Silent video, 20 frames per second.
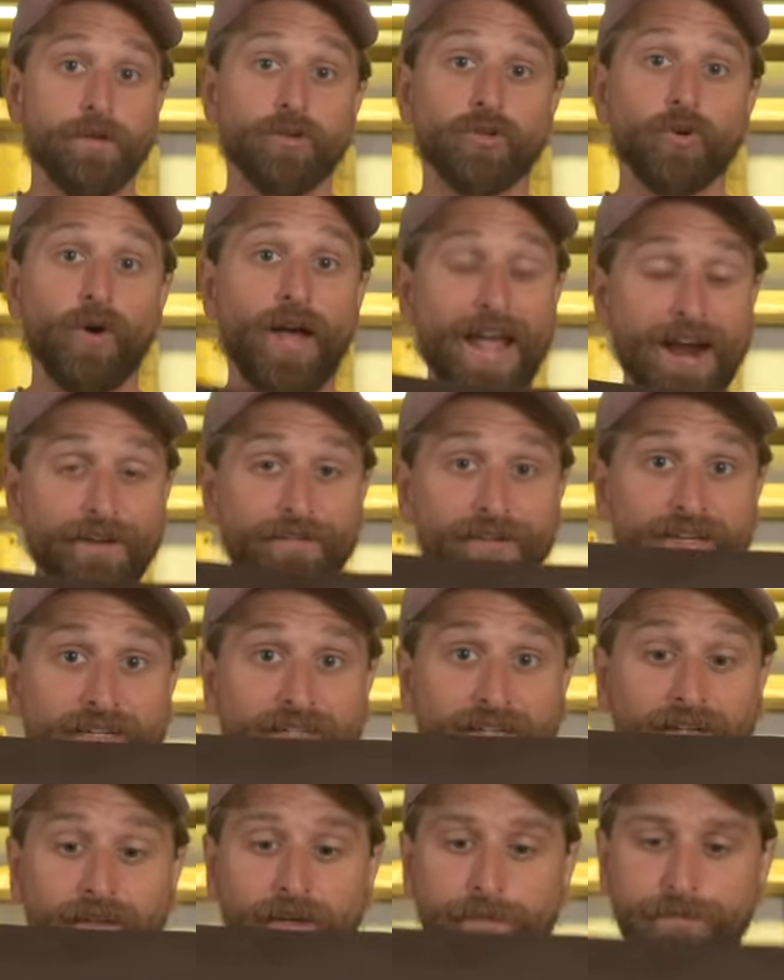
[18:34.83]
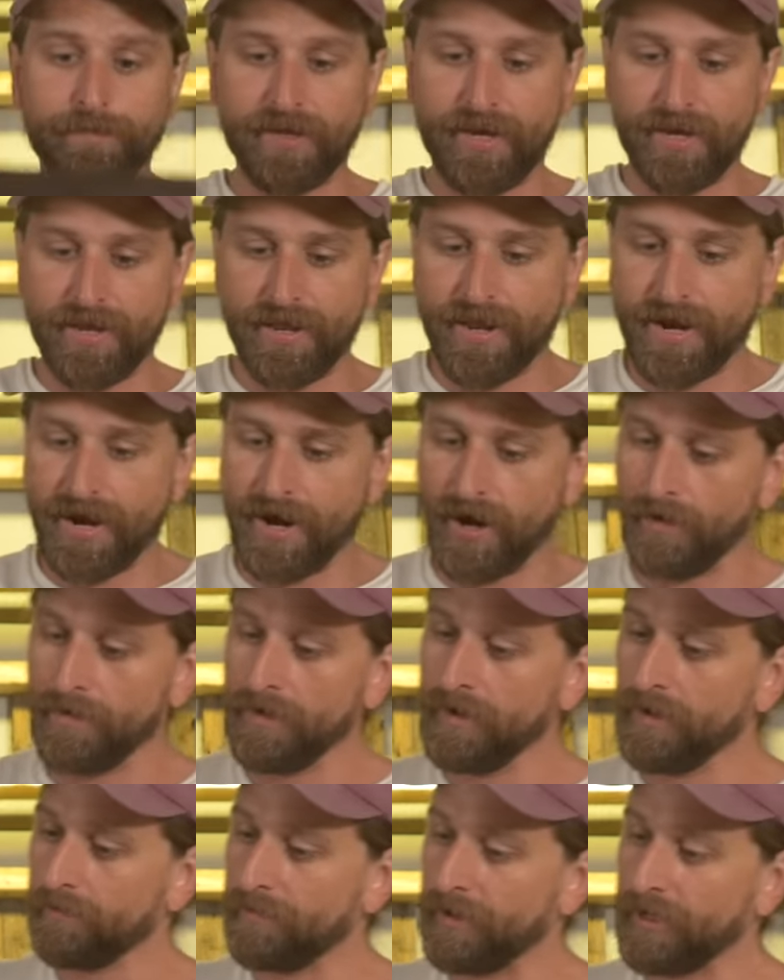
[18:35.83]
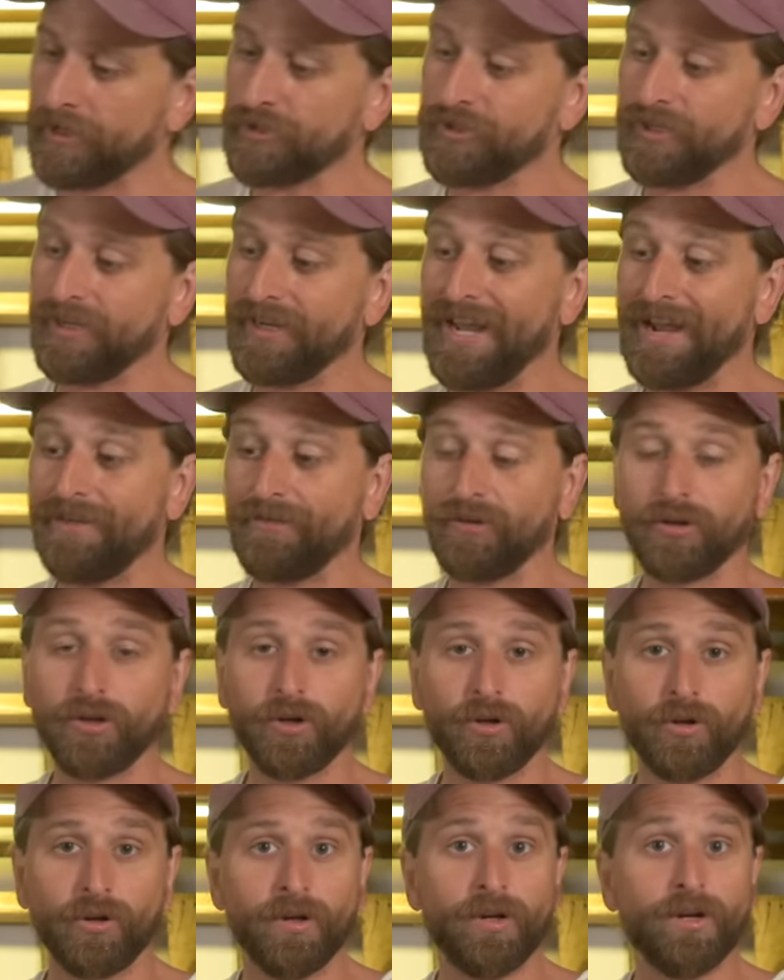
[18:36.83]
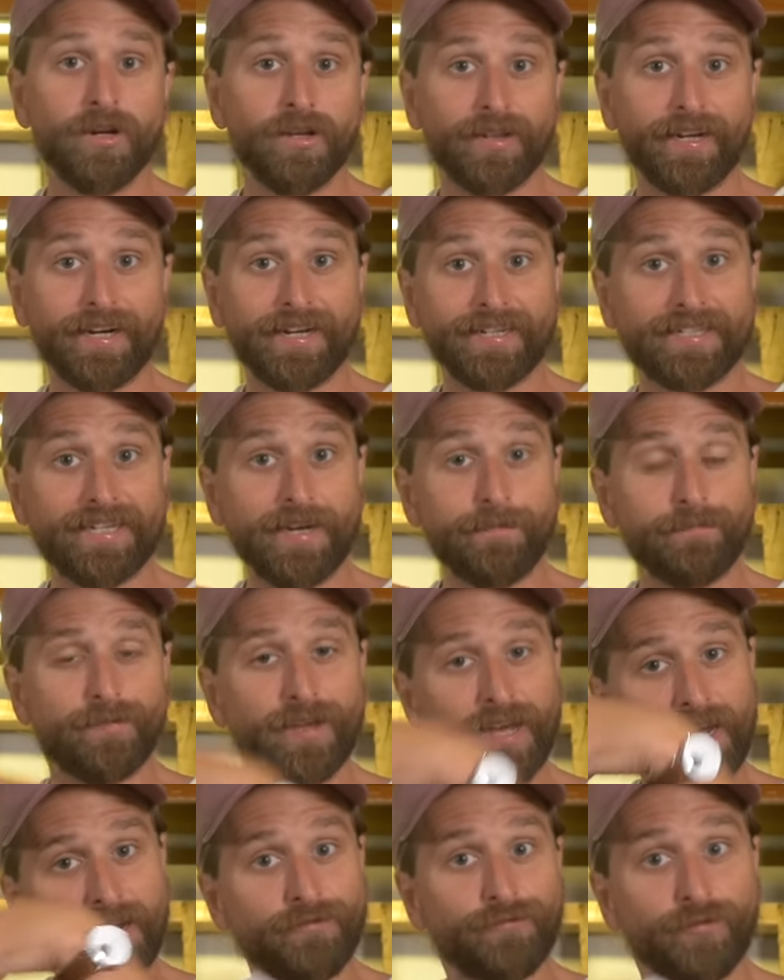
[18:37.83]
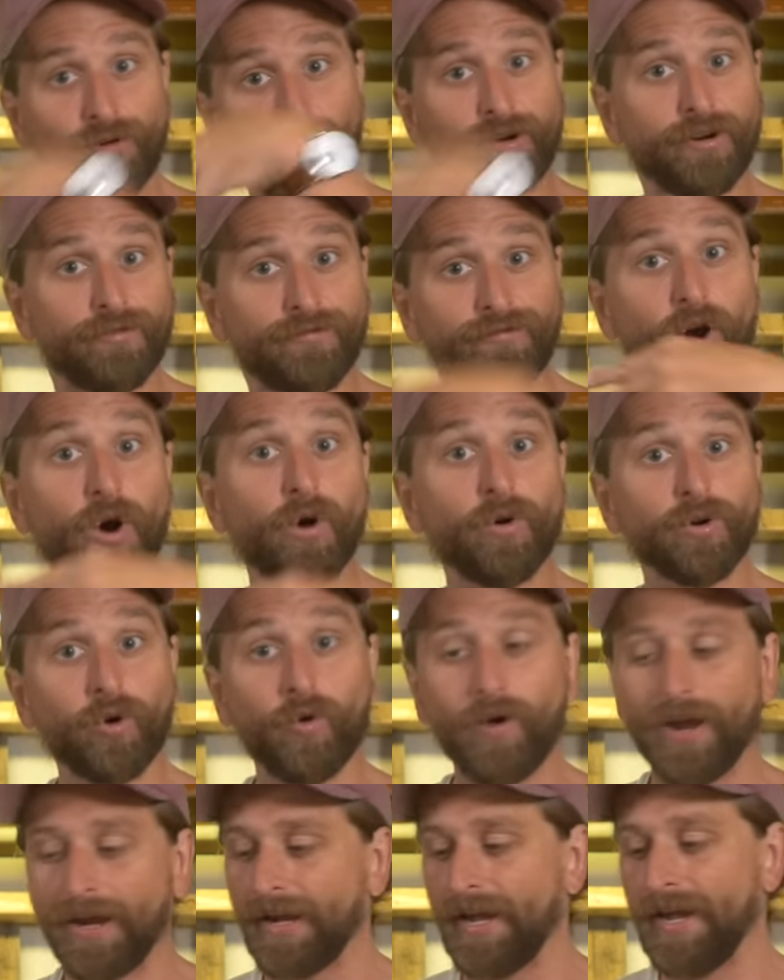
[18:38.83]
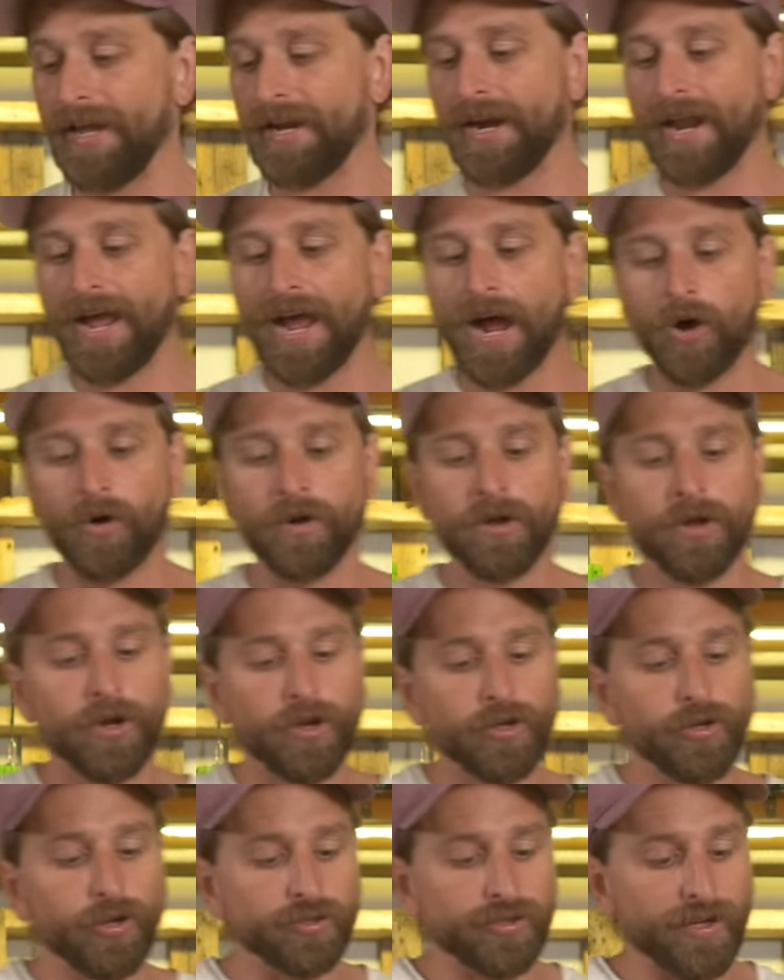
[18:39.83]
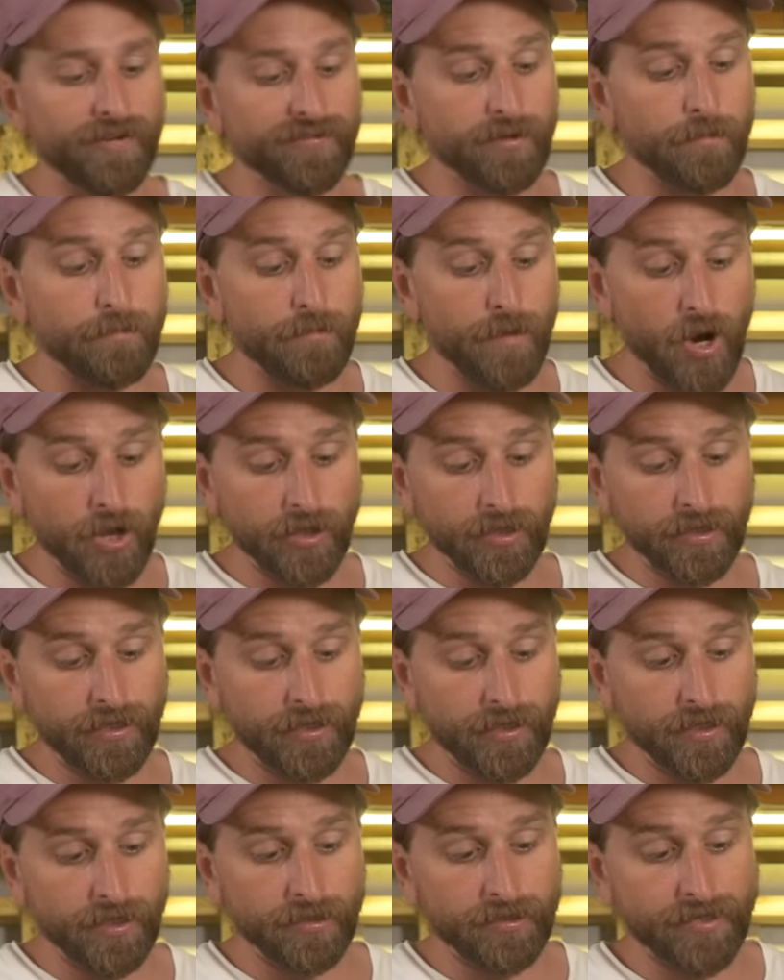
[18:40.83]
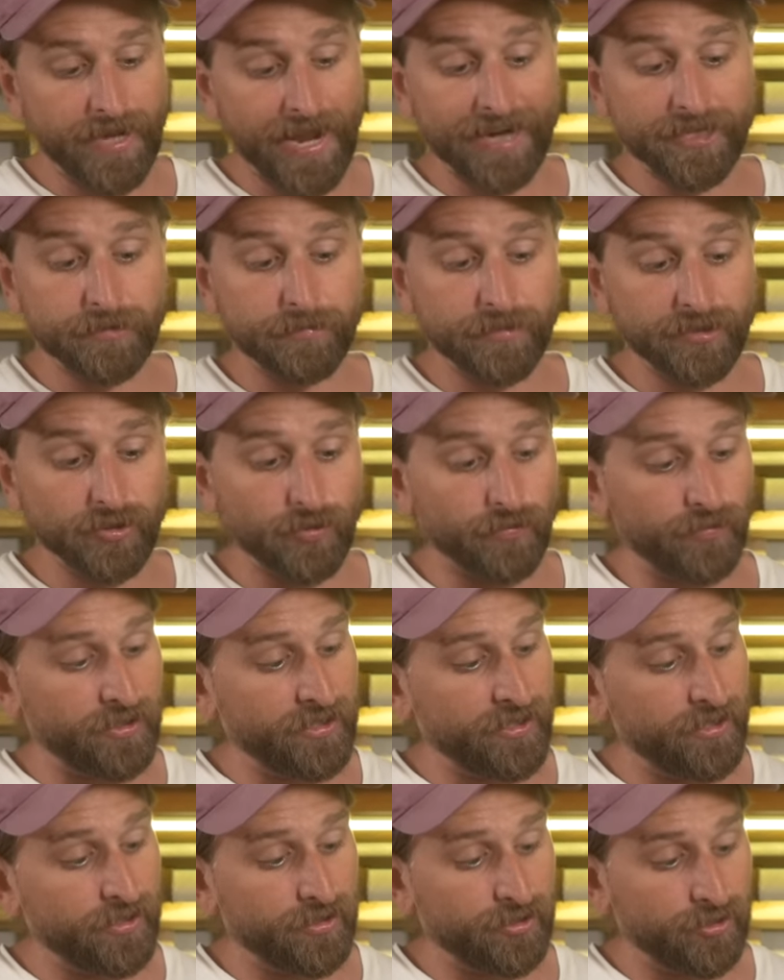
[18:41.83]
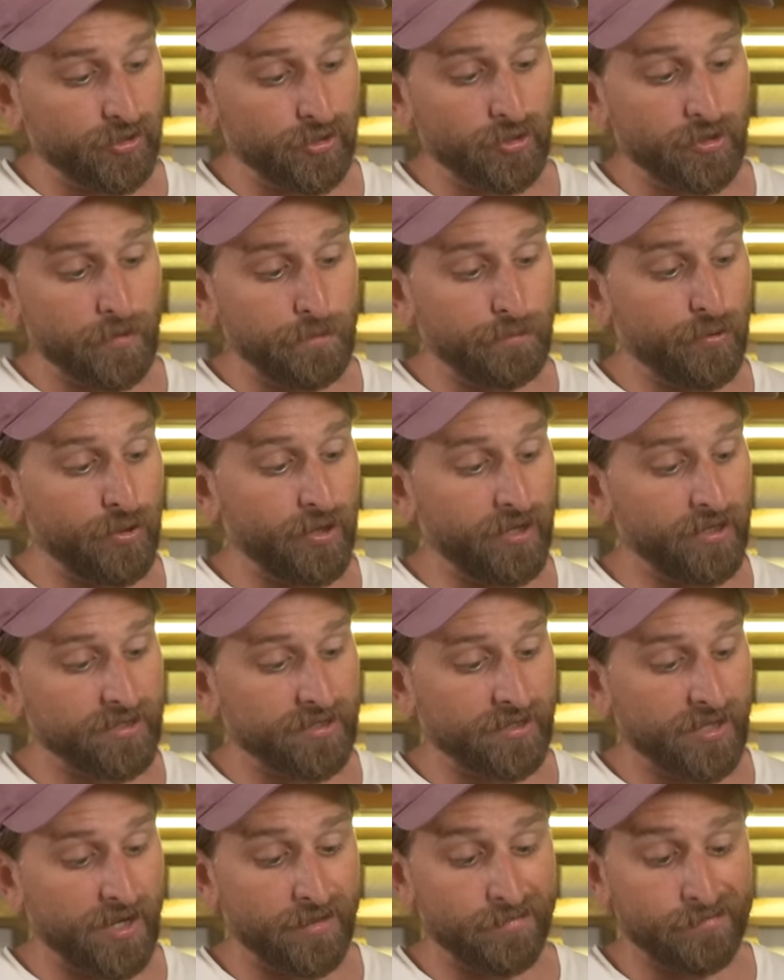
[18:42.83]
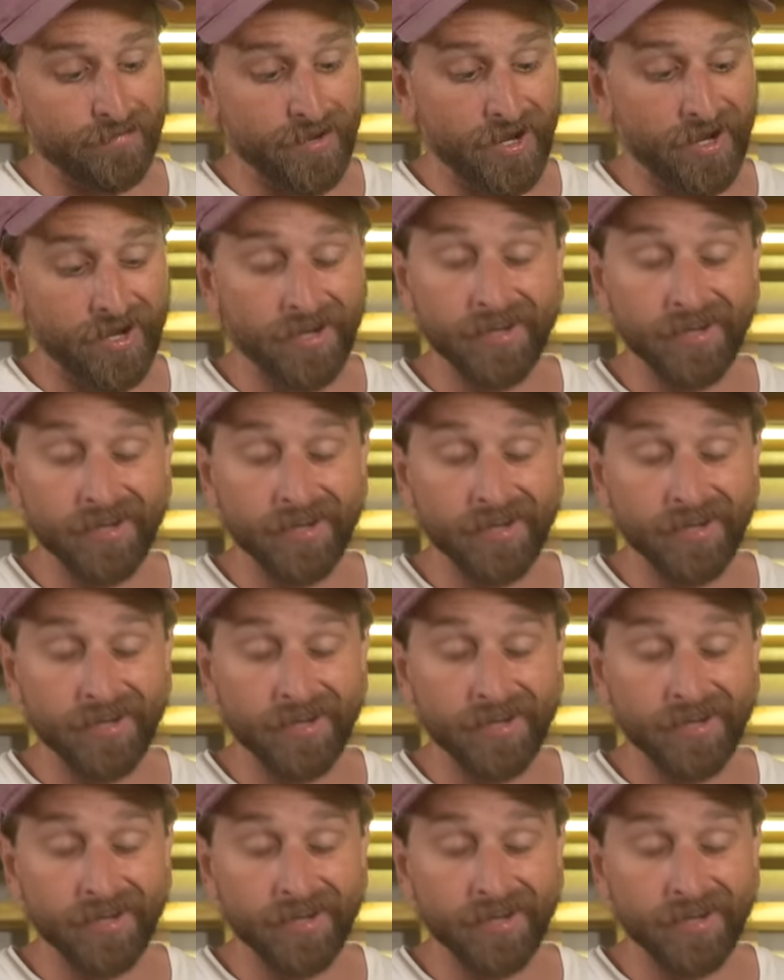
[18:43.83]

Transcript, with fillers: So everything's clipped in there. Be interesting to have a little like a zip thing for your phone, quick in and out. You also have some MOLLE attachments over here, so you can put some